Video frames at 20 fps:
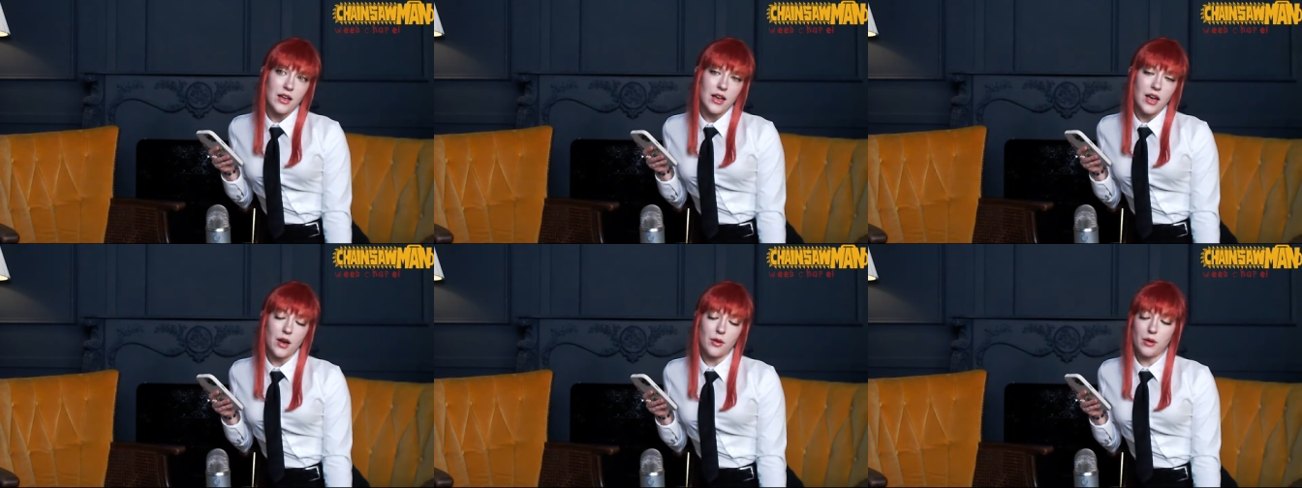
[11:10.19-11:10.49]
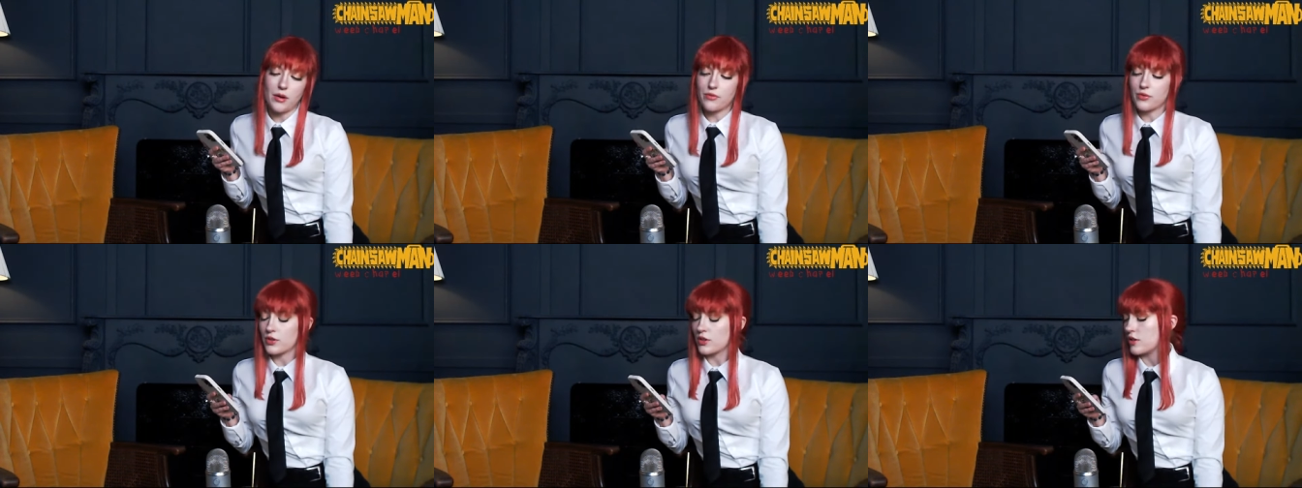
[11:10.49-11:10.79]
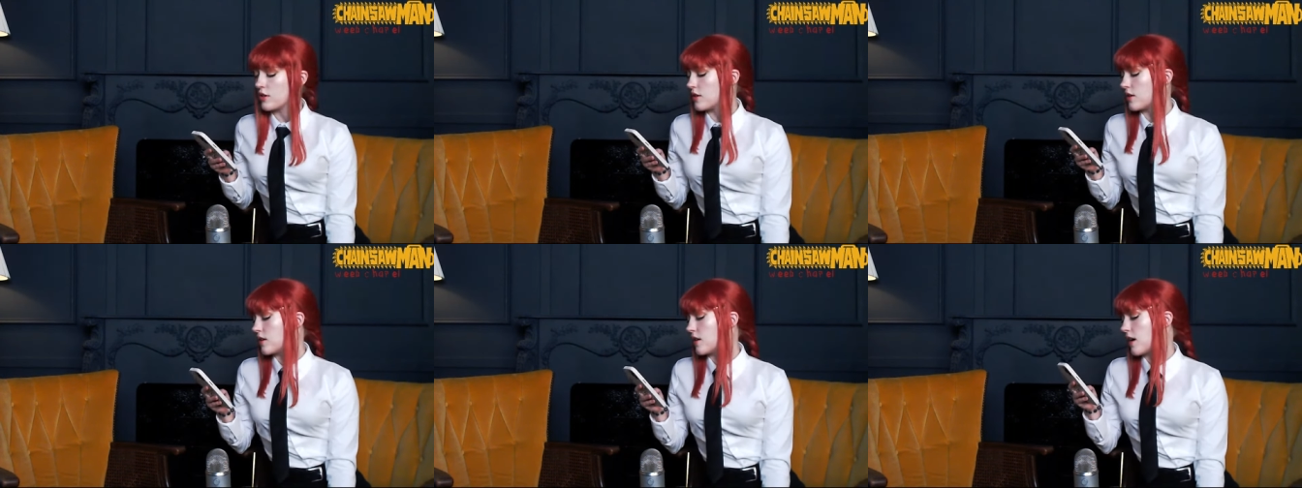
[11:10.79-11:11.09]

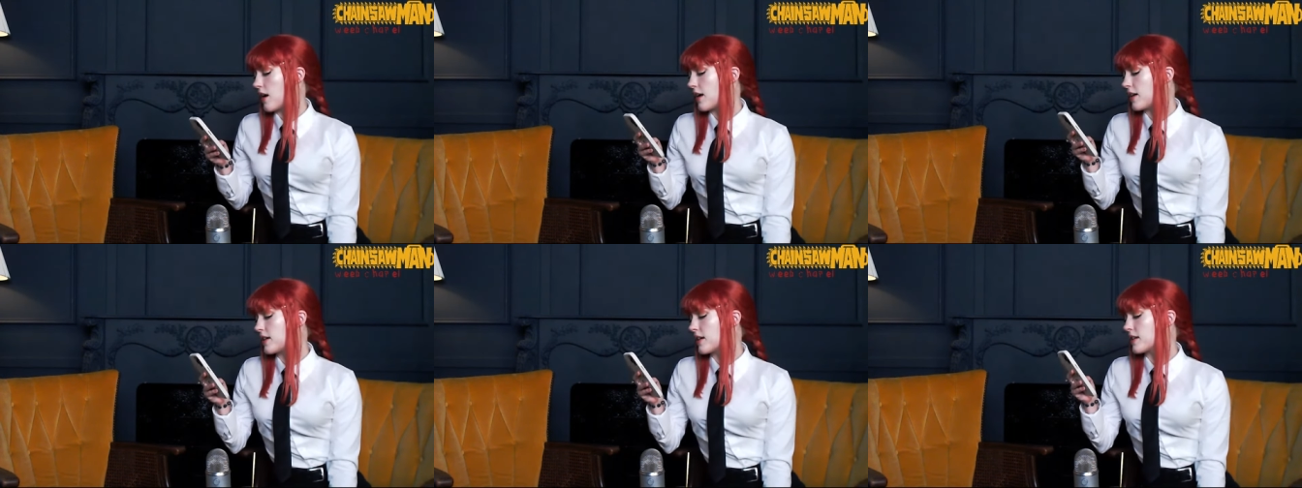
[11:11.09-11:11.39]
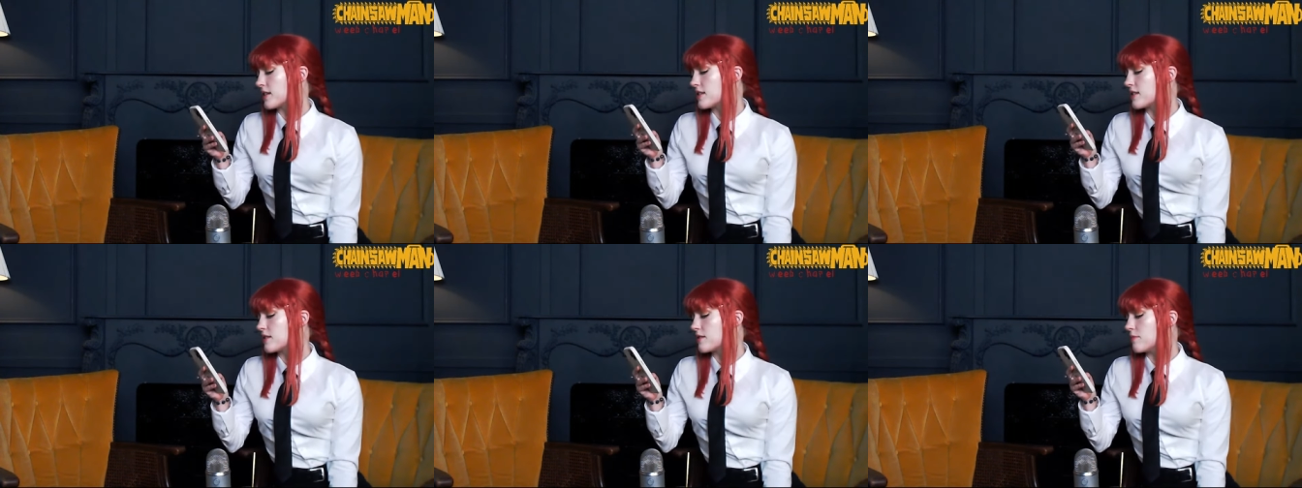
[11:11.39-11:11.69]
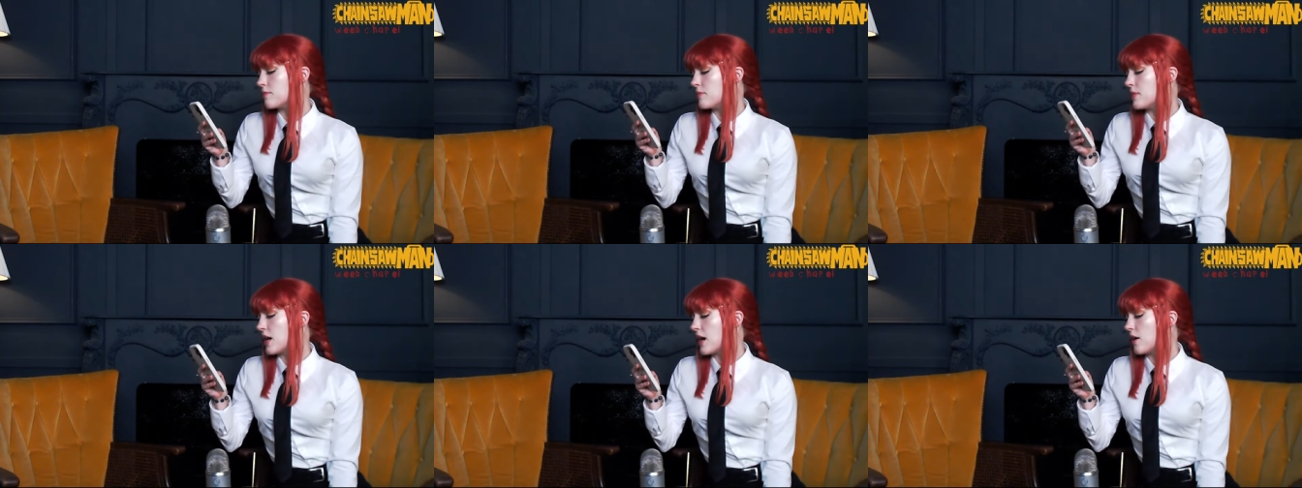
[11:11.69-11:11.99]
However, I guess
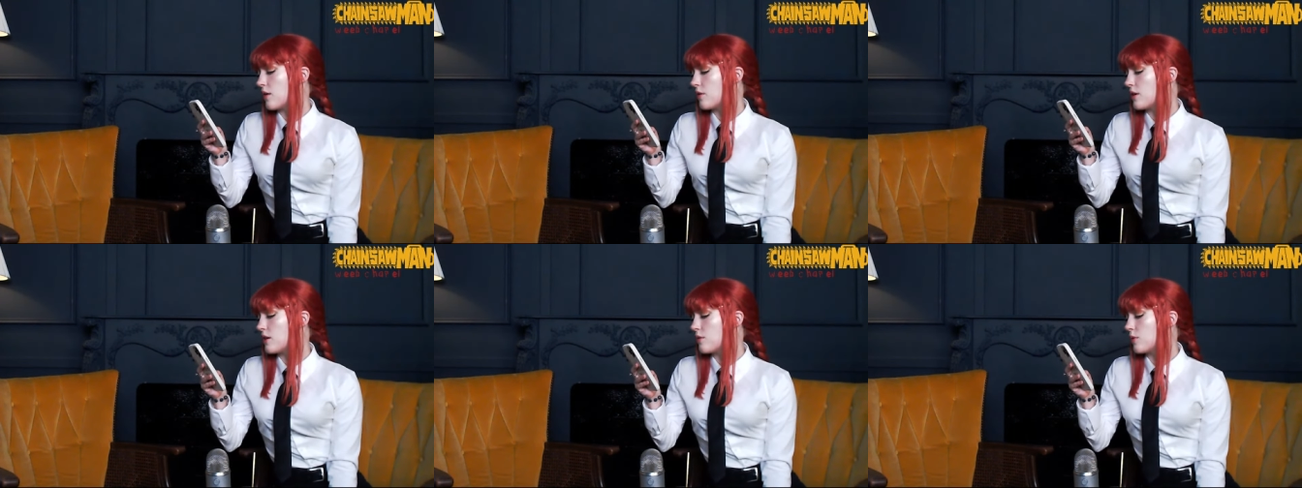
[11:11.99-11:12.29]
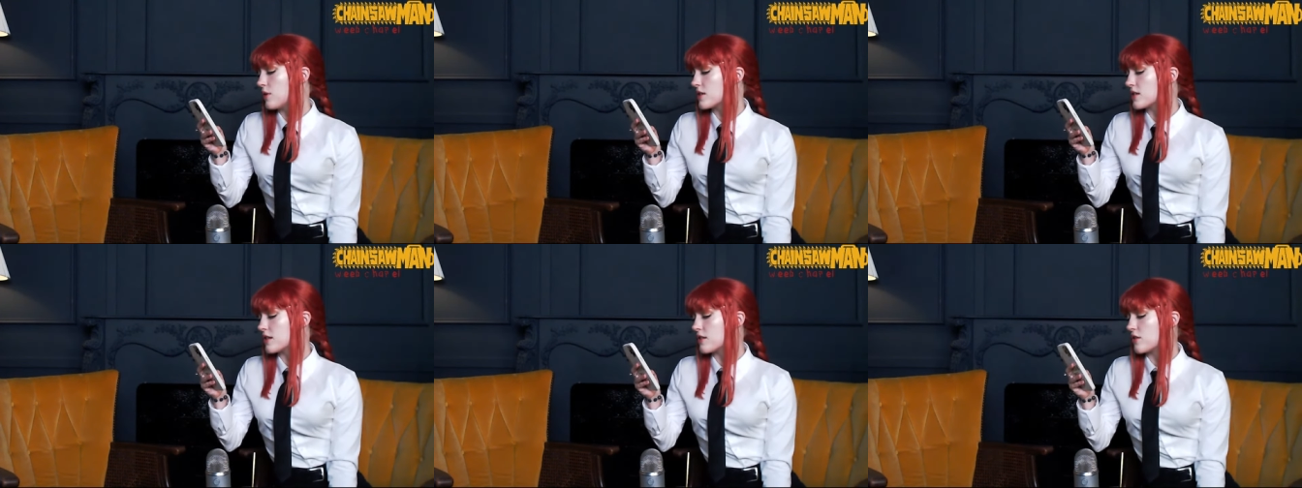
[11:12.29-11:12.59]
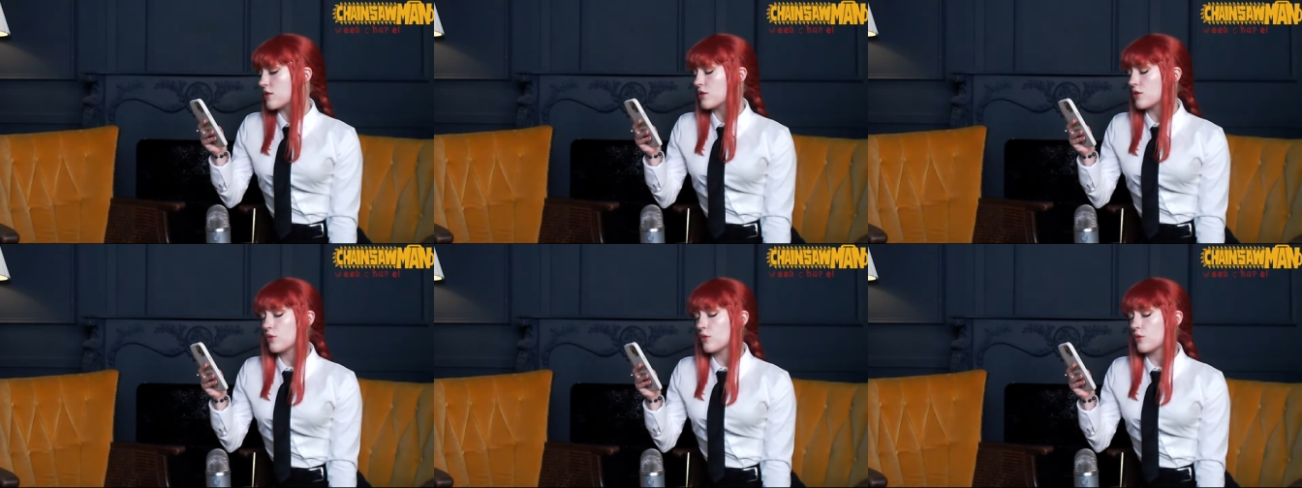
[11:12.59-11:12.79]
Meowie wasn't